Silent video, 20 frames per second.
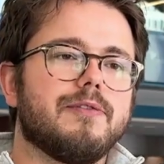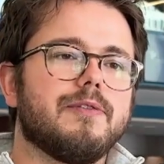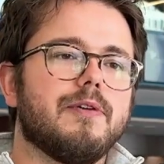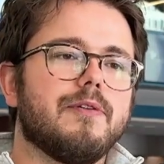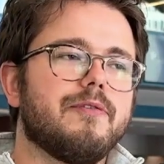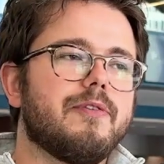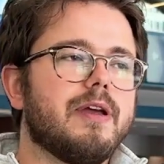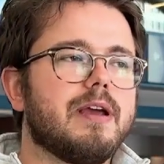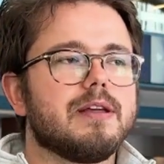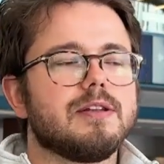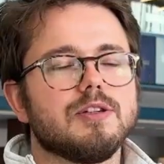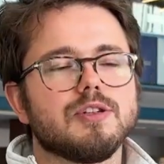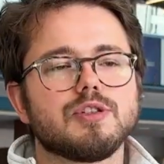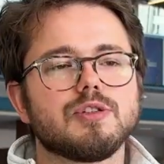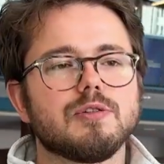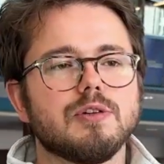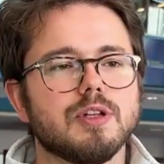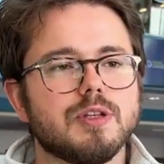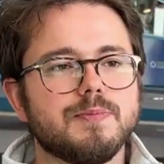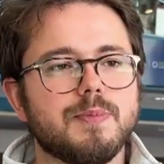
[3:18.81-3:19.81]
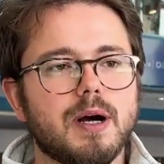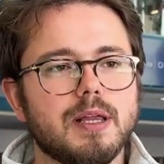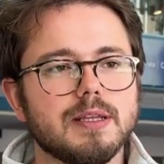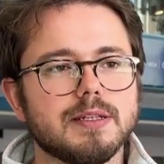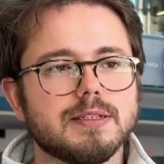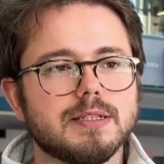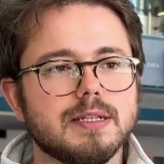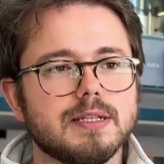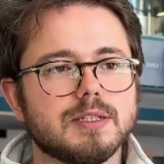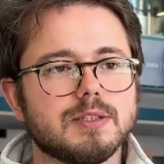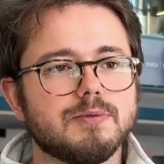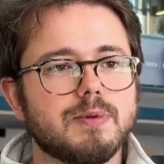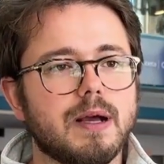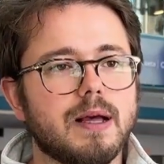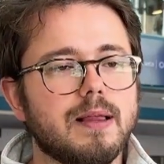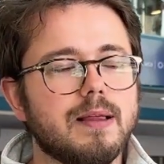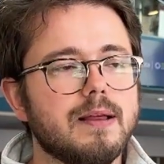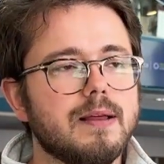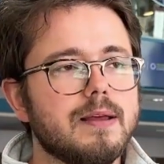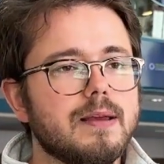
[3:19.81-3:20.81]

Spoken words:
So it's like an insurance policy as well.